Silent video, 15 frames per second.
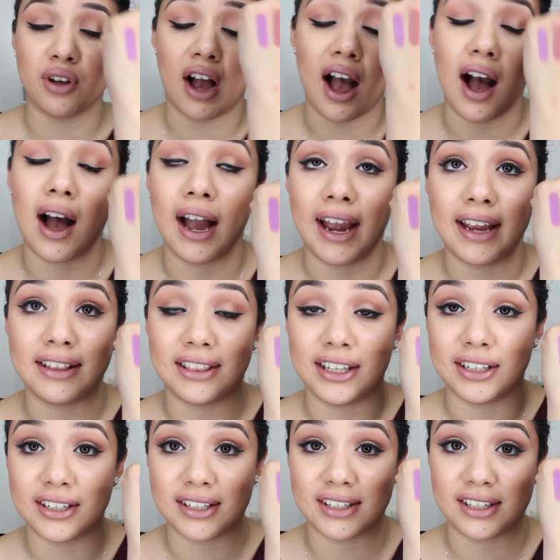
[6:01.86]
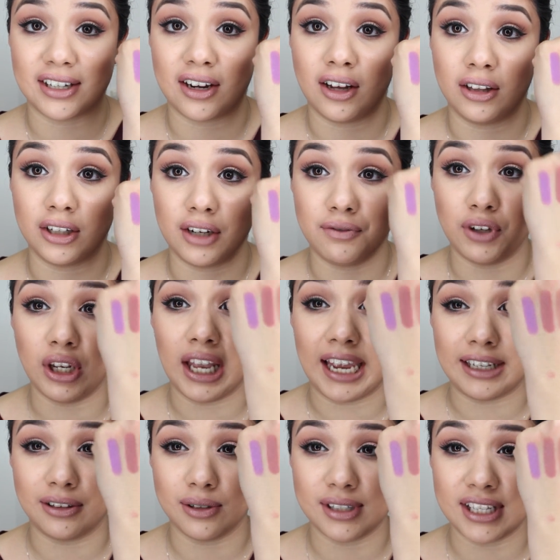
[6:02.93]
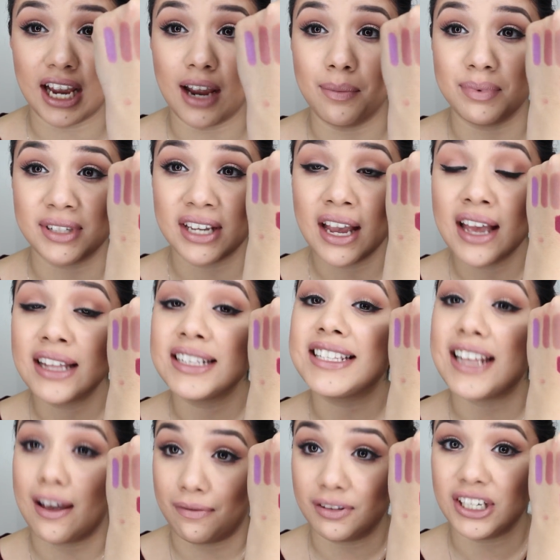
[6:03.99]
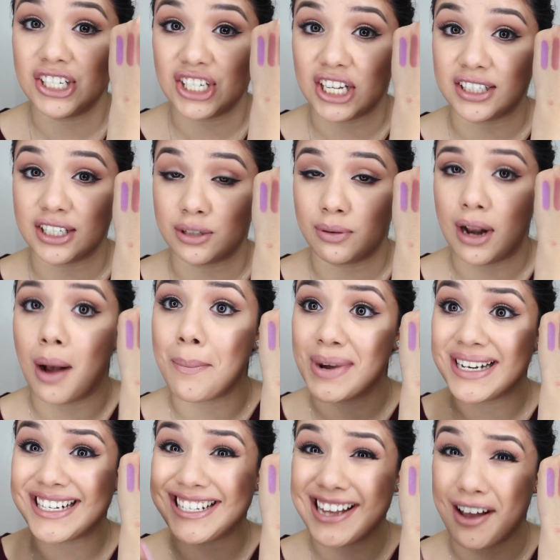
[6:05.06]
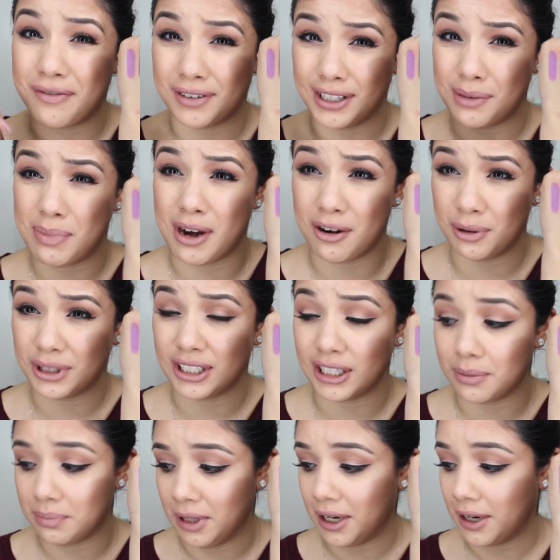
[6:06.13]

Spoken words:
So I think this is a color. If you like those types, definitely check this one out. But definitely pair with the lip